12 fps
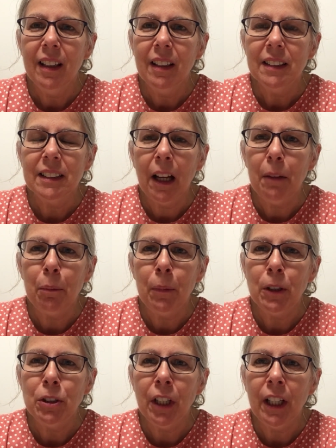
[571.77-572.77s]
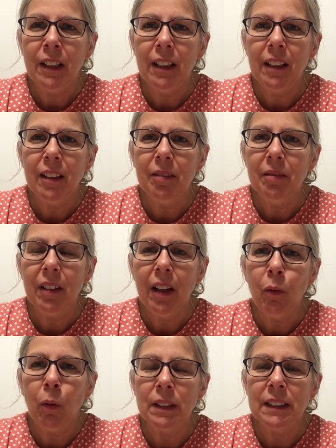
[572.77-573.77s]
So I appreciate
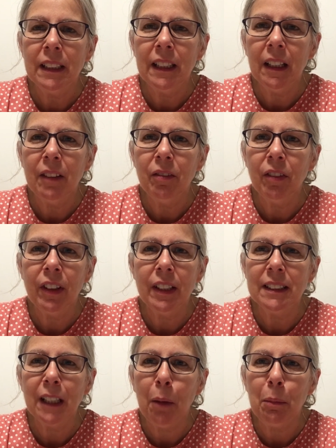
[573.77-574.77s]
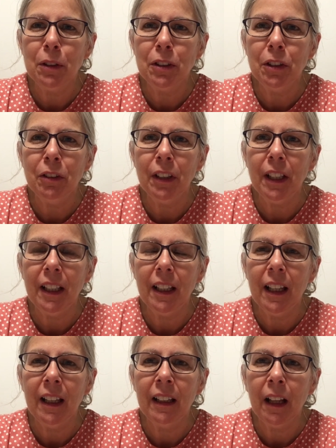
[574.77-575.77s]
once again for this opportunity,
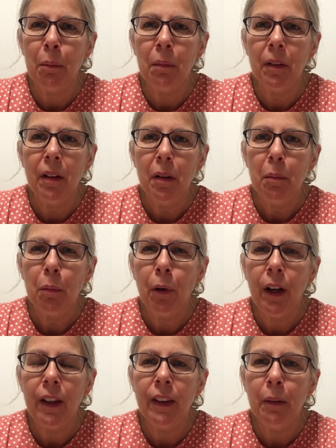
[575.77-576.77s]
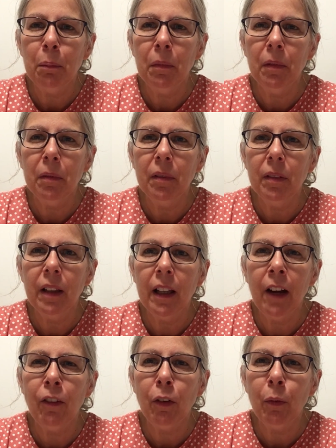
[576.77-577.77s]
and I pray that
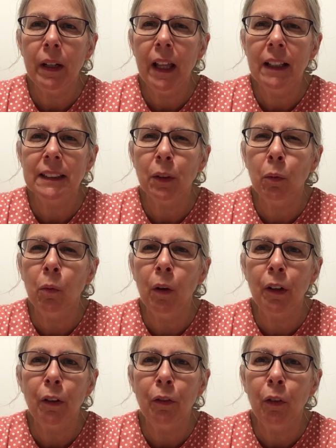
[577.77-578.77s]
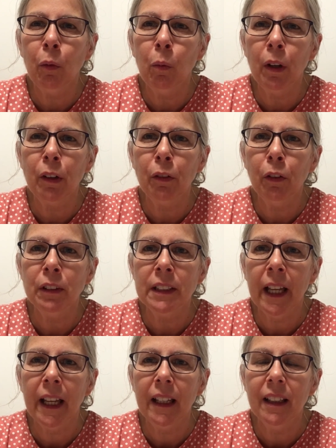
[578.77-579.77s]
everyone has a wonderful, wonderful
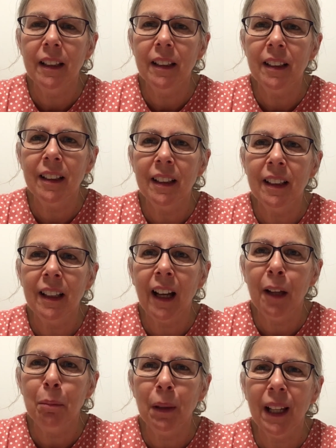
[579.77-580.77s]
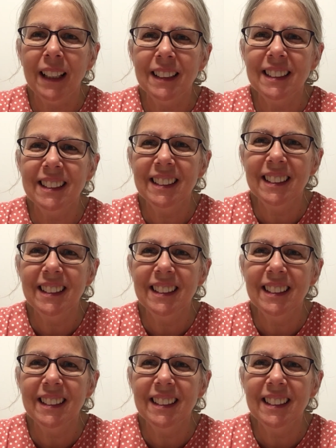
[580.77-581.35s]
day. God bless.